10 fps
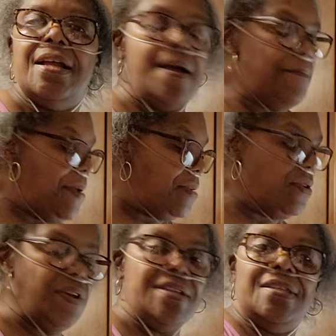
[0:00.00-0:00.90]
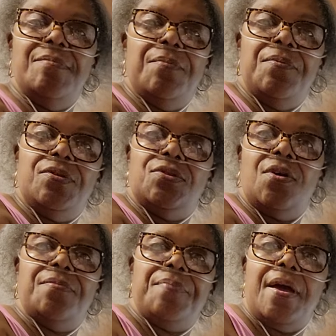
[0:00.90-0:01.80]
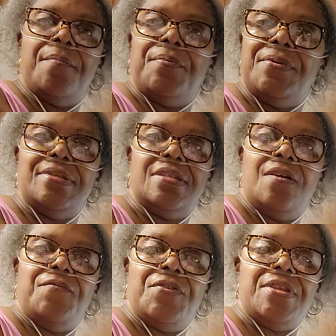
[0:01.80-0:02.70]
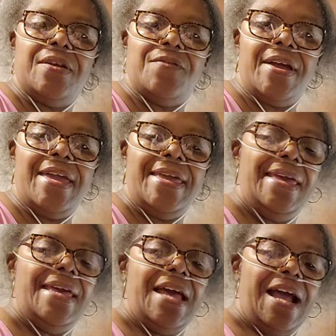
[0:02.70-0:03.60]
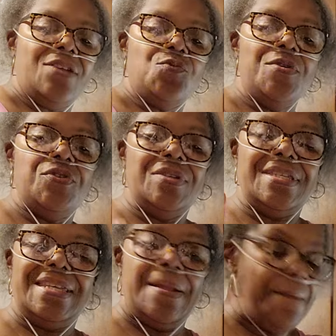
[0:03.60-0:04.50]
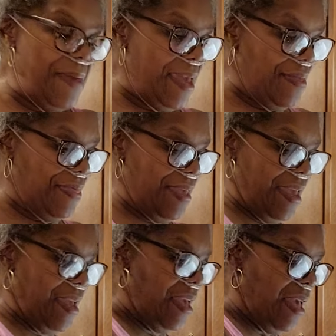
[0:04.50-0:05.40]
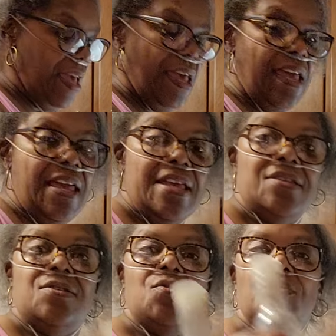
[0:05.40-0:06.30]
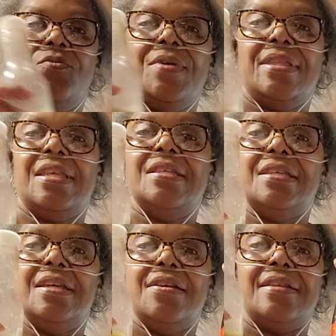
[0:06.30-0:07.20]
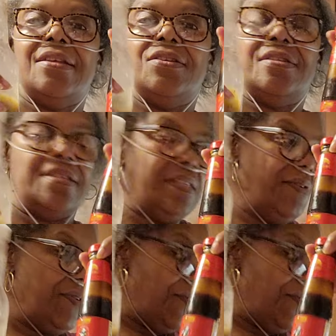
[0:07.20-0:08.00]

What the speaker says: to come back so you can see me put salt and pepper and stuff on there, right? I just wanted you to see the main thing is with this here. This is the secret